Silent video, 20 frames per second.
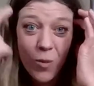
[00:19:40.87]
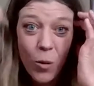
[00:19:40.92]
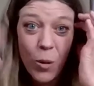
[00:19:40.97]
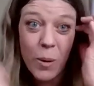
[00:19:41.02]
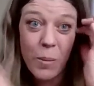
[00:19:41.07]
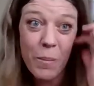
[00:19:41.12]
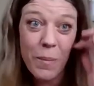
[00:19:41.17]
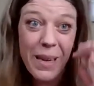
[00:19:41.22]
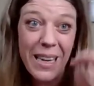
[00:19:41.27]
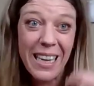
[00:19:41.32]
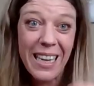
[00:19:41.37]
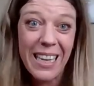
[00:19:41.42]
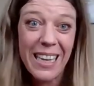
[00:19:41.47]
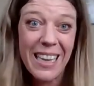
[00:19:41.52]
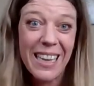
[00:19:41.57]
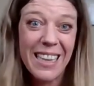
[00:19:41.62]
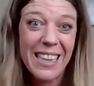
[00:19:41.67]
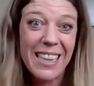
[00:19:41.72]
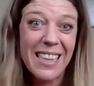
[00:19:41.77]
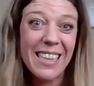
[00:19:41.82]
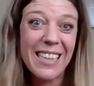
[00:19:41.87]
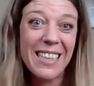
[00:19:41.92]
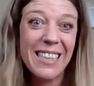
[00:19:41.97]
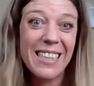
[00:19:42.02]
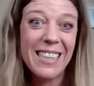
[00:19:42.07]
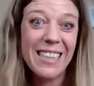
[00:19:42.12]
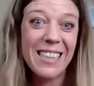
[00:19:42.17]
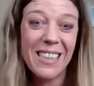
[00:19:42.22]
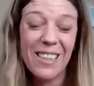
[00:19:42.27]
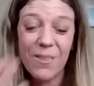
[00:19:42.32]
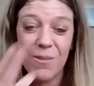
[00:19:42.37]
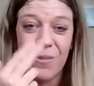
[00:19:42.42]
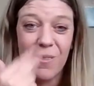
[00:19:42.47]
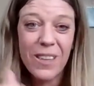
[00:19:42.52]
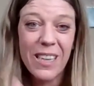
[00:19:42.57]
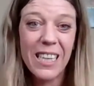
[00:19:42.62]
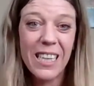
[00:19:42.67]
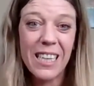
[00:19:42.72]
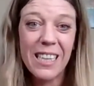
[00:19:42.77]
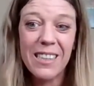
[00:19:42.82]
For me, this is a
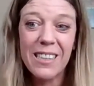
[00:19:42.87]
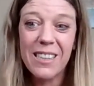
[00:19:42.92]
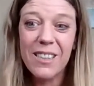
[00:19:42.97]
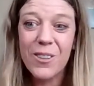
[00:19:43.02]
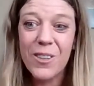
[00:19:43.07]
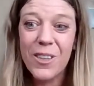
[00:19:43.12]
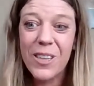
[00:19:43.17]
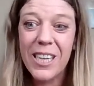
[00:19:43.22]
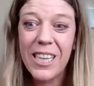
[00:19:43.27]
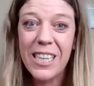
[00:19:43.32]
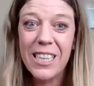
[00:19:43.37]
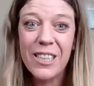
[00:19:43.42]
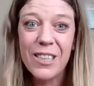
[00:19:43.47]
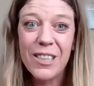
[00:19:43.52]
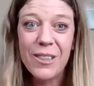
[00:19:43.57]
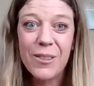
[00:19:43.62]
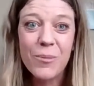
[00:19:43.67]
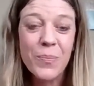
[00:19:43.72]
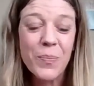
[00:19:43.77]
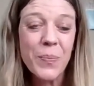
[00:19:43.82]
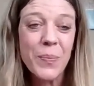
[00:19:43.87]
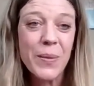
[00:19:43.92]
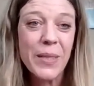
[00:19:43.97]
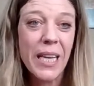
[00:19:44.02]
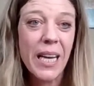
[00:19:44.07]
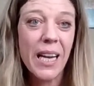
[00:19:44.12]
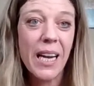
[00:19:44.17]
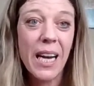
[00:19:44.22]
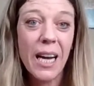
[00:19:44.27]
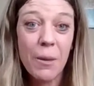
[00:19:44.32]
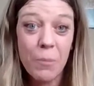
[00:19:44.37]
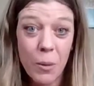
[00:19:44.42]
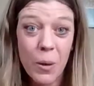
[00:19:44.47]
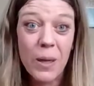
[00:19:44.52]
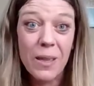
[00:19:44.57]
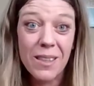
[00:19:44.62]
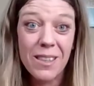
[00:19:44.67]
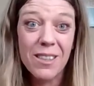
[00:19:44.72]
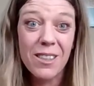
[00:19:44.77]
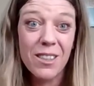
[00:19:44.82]
funny story too that I
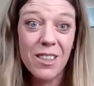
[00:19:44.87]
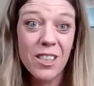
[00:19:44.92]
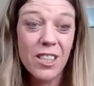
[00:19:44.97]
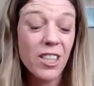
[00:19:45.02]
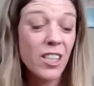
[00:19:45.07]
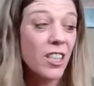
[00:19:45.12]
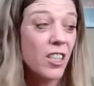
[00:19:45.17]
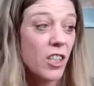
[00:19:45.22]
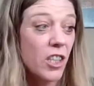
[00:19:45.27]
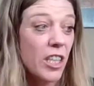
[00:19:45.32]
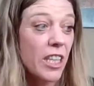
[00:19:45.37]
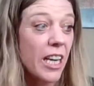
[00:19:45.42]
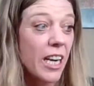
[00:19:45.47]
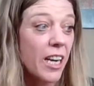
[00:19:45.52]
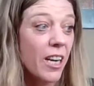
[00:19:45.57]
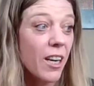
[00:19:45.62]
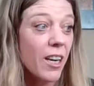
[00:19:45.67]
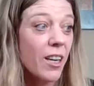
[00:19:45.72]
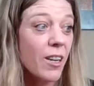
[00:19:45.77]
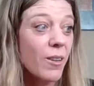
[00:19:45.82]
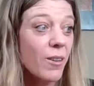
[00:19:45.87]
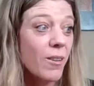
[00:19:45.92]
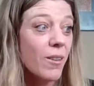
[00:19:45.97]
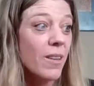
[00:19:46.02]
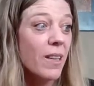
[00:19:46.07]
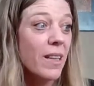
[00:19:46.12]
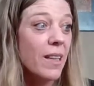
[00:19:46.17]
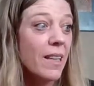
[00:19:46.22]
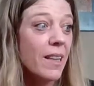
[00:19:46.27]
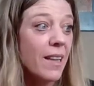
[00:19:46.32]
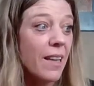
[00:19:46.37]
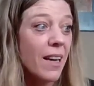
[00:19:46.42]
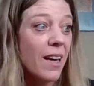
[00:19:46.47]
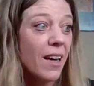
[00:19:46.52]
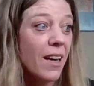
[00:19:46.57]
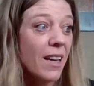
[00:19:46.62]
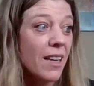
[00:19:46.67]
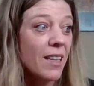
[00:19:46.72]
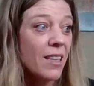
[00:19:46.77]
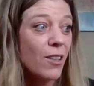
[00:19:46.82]
want to share with
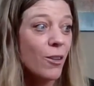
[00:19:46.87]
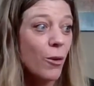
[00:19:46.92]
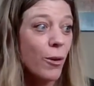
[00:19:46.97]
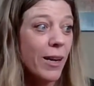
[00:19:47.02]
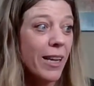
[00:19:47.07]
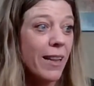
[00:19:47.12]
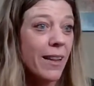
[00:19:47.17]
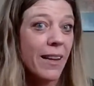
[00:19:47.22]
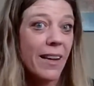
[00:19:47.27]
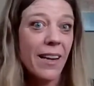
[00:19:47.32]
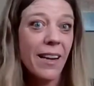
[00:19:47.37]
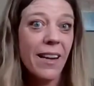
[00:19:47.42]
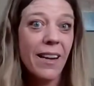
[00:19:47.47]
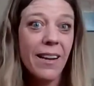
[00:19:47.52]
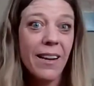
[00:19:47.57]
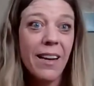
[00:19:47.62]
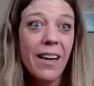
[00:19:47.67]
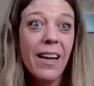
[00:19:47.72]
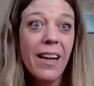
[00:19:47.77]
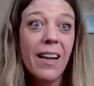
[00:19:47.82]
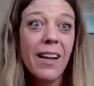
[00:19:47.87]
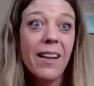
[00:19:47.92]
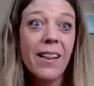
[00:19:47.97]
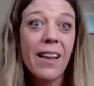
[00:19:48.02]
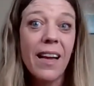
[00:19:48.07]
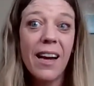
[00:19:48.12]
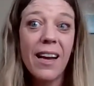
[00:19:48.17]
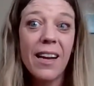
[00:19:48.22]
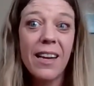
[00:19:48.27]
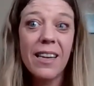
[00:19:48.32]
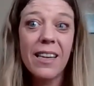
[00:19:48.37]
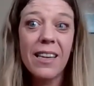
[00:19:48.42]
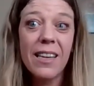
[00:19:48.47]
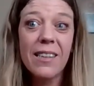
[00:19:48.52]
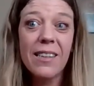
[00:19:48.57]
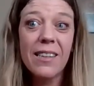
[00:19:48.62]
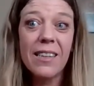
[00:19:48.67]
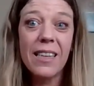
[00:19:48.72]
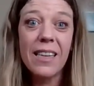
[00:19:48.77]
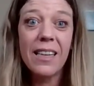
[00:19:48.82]
toilet, and that
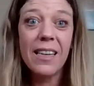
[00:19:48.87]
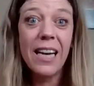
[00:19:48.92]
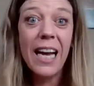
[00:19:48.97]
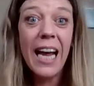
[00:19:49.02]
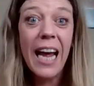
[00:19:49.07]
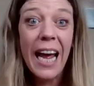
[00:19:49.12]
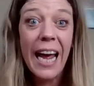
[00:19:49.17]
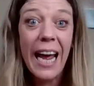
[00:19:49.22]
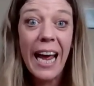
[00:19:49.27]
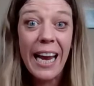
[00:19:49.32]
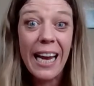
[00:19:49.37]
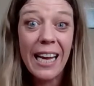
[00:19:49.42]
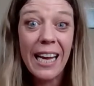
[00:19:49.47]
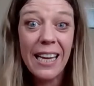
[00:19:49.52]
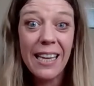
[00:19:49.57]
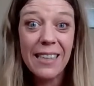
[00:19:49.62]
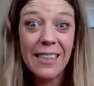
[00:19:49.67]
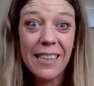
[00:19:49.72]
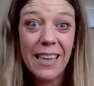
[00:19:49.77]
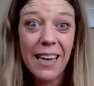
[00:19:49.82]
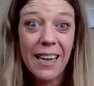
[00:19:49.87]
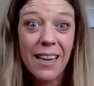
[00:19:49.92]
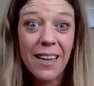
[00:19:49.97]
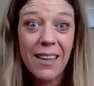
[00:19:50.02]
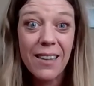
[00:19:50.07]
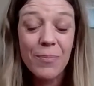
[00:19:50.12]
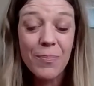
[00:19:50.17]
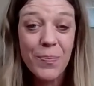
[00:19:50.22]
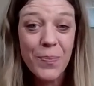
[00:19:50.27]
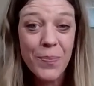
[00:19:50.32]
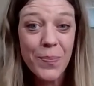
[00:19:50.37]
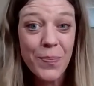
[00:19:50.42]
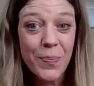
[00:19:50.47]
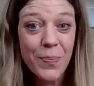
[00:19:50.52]
is in ASL.